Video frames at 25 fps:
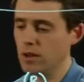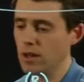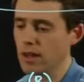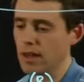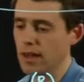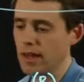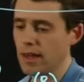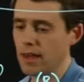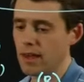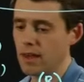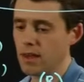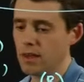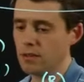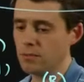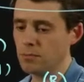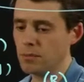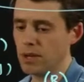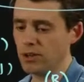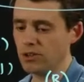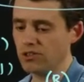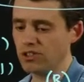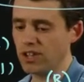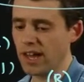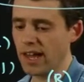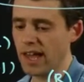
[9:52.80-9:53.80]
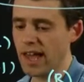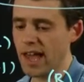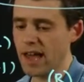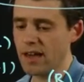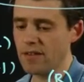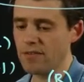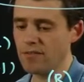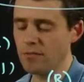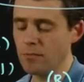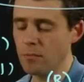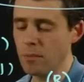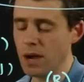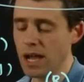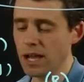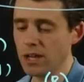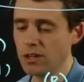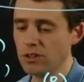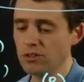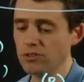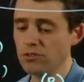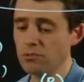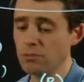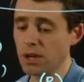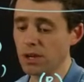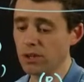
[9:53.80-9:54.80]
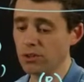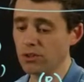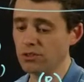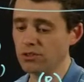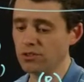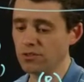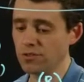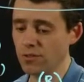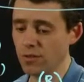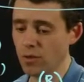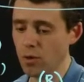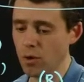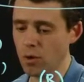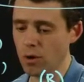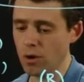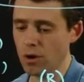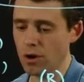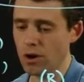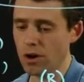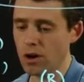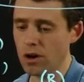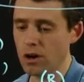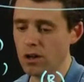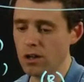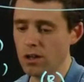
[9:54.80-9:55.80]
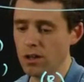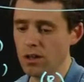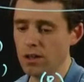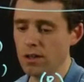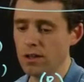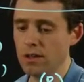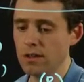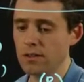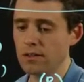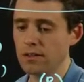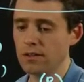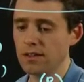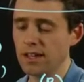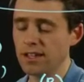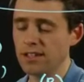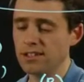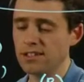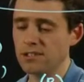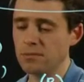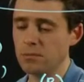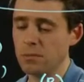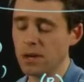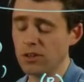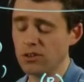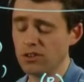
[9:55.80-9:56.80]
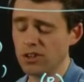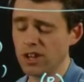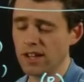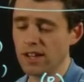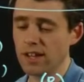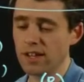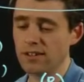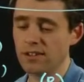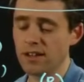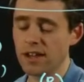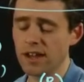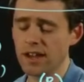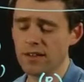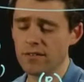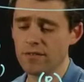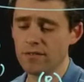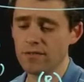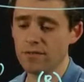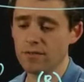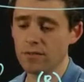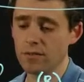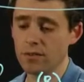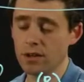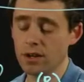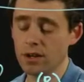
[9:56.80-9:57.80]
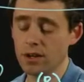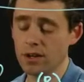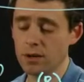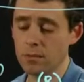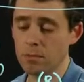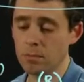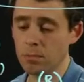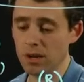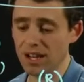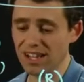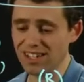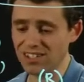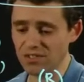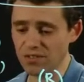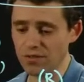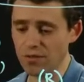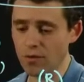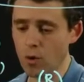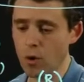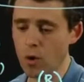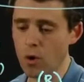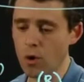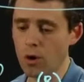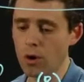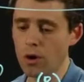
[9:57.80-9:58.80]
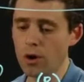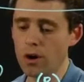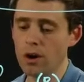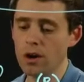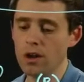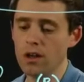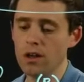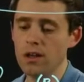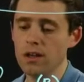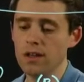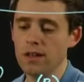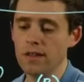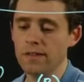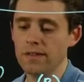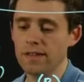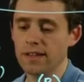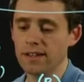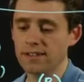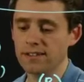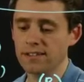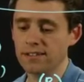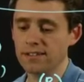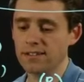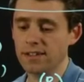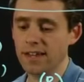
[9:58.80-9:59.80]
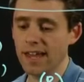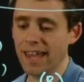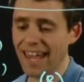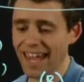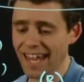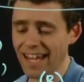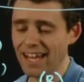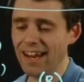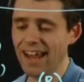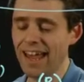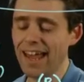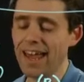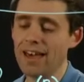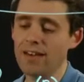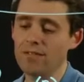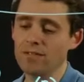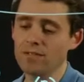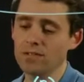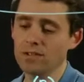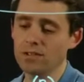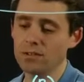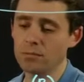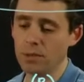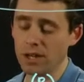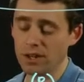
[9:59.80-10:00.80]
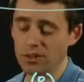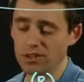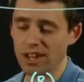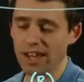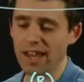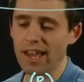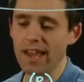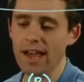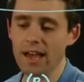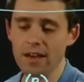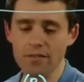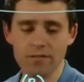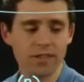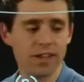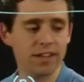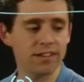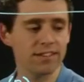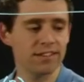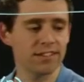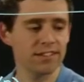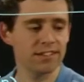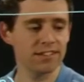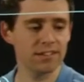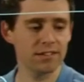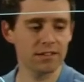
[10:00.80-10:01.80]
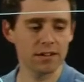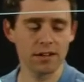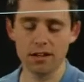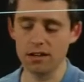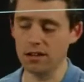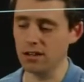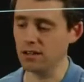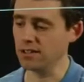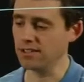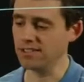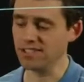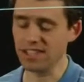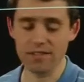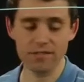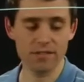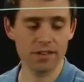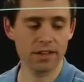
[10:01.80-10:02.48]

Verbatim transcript: and minus a half minus minus 4, that's minus half uh, plus 4, that's 8 halves minus a half. That's uh, 7